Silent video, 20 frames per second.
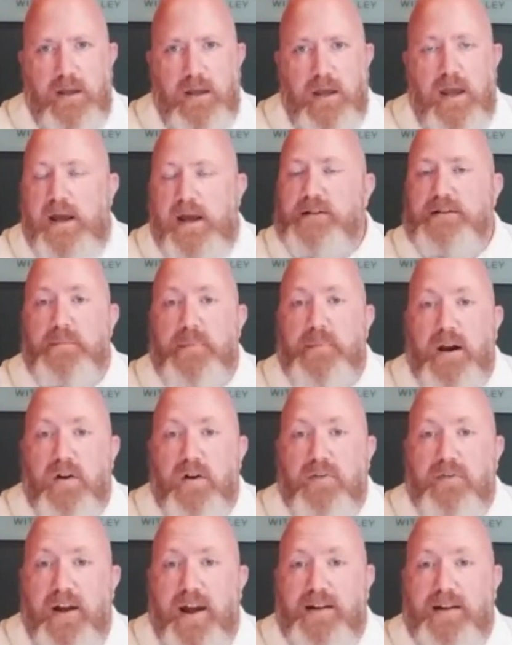As a matter
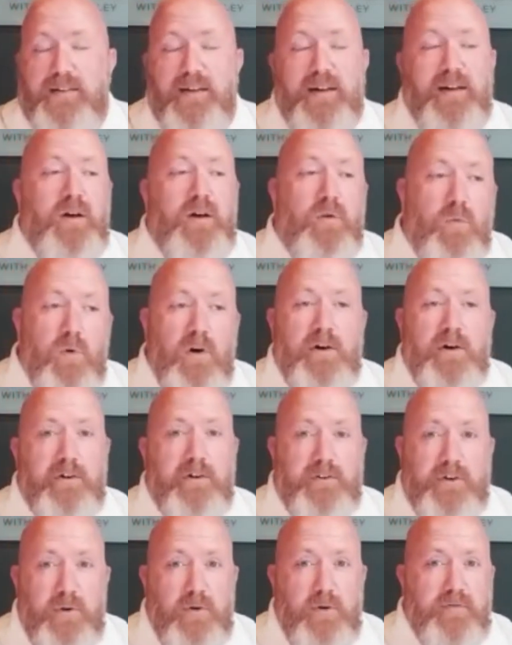of fact, one or
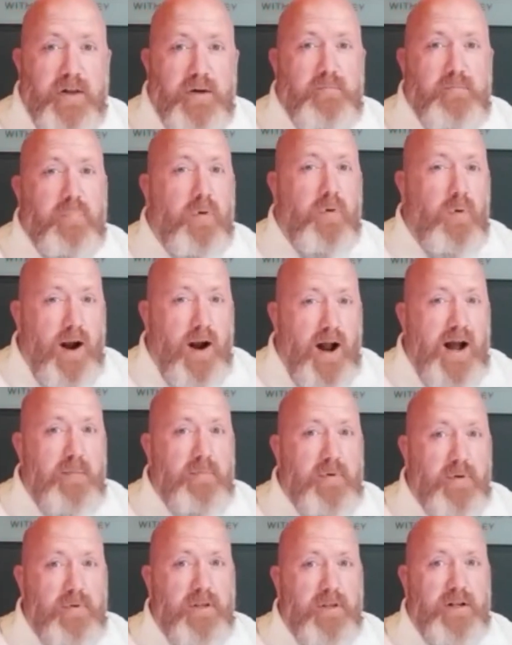two of them
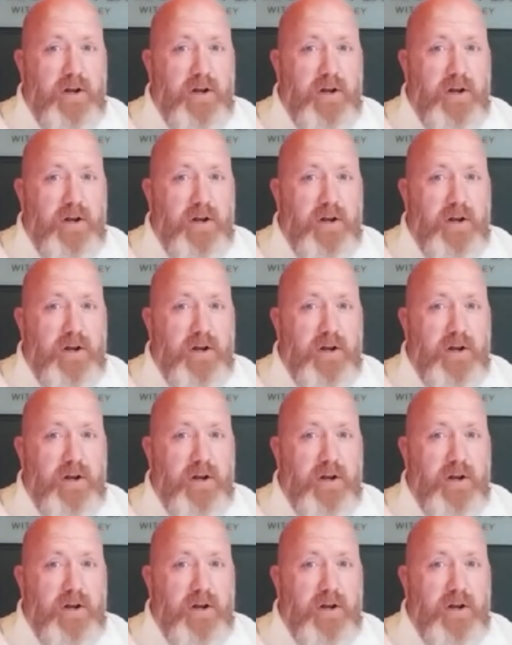probably